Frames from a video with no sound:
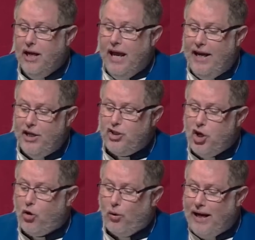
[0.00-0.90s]
It is the
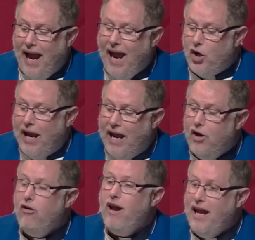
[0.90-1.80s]
Creator
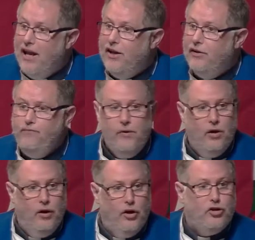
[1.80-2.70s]
entering in
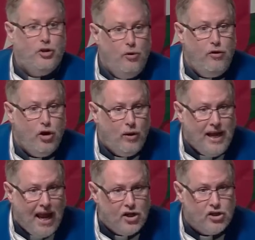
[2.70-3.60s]
to the
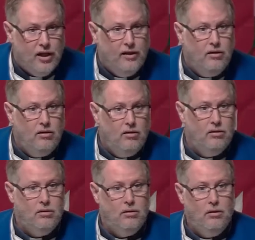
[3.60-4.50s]
creation
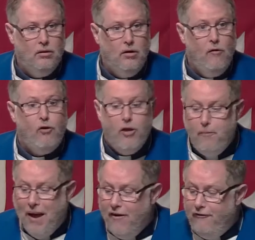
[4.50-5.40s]
for the
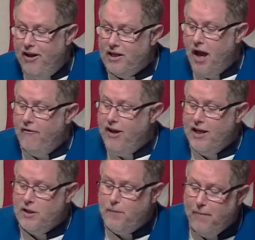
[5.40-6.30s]
benefit of
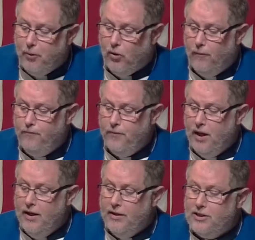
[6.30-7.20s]
his people
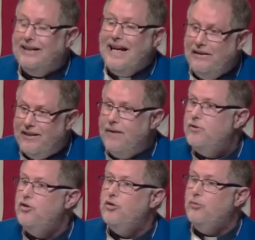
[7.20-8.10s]
to lead them
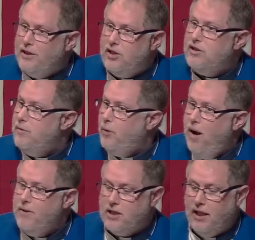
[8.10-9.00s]
to the riches of the
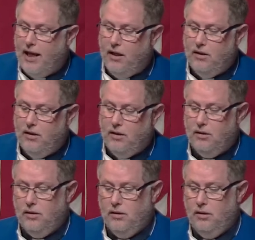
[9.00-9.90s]
promised land.
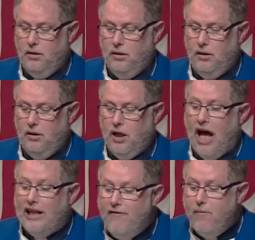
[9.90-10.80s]
A
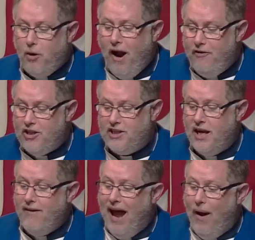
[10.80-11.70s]
living prophecy
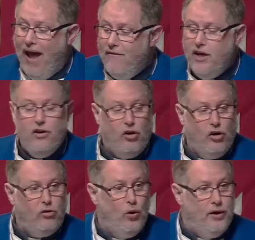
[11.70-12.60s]
of how heaven and
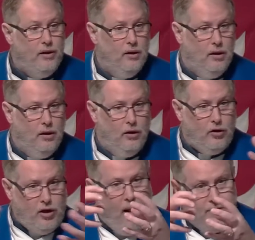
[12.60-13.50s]
earth would
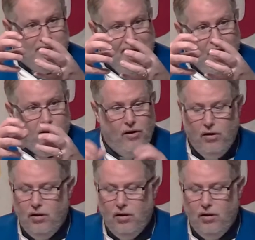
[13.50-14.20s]
come together.